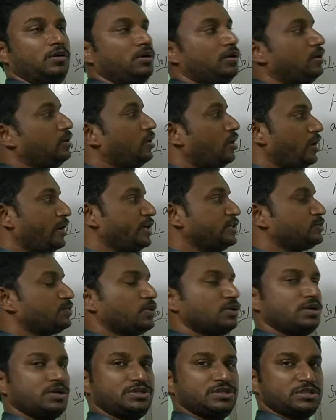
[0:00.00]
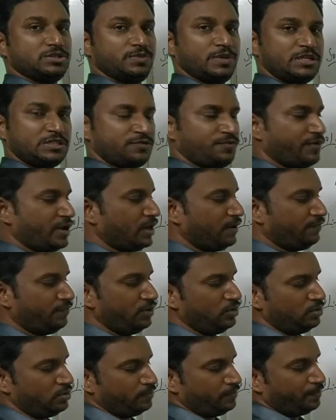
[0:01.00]
draw its projection means front
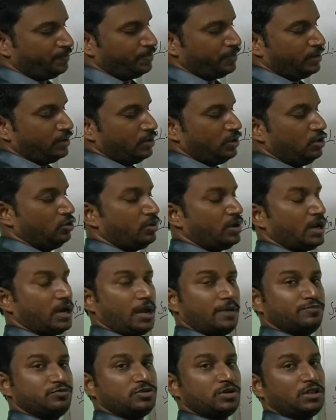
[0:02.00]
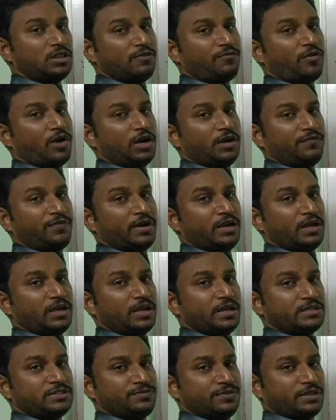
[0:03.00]
view. You can observe the 45
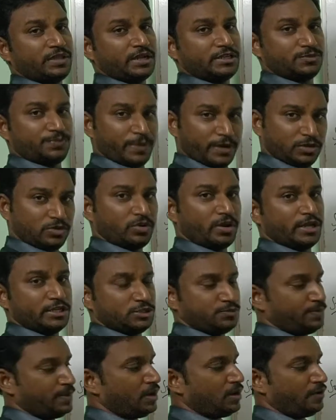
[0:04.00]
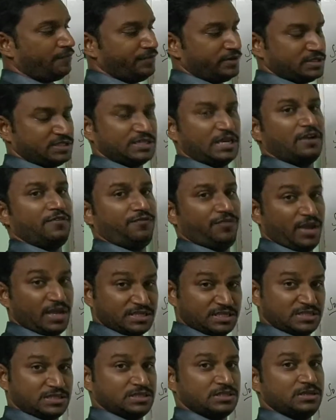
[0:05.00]
degrees with respect to HP of its
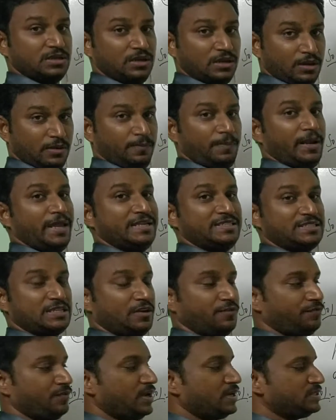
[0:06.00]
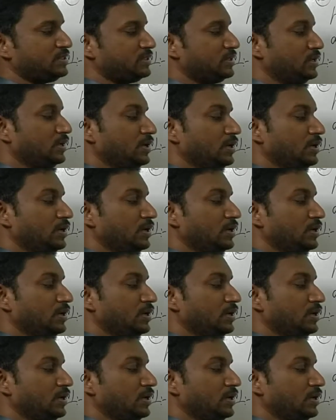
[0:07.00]
surface, plane surface.